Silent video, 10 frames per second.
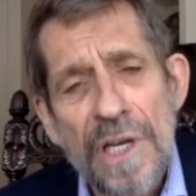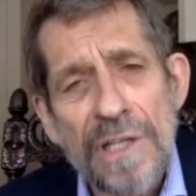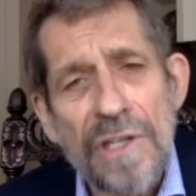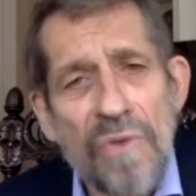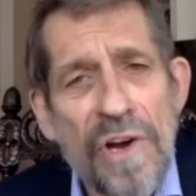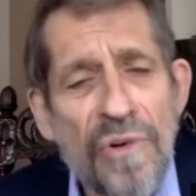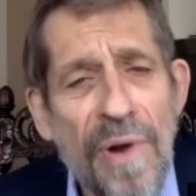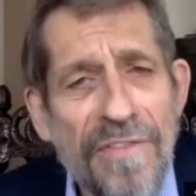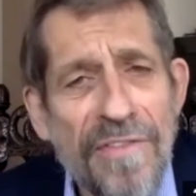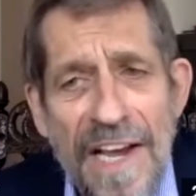the question you
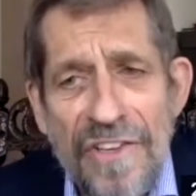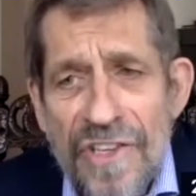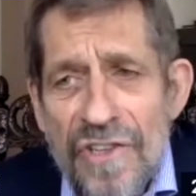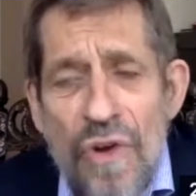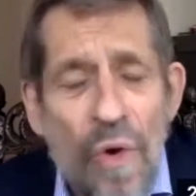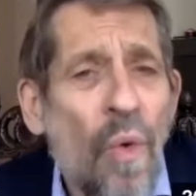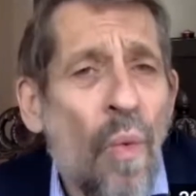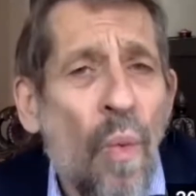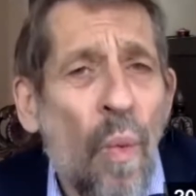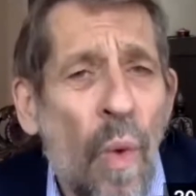have to ask is,
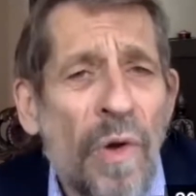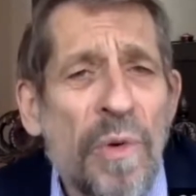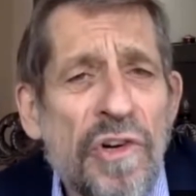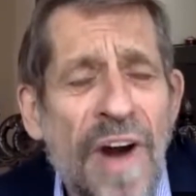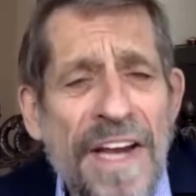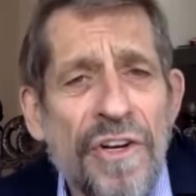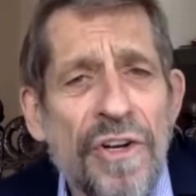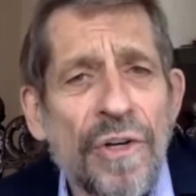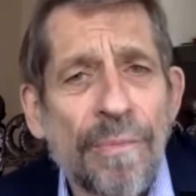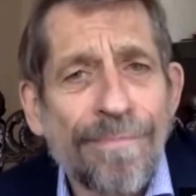what are we trying to do?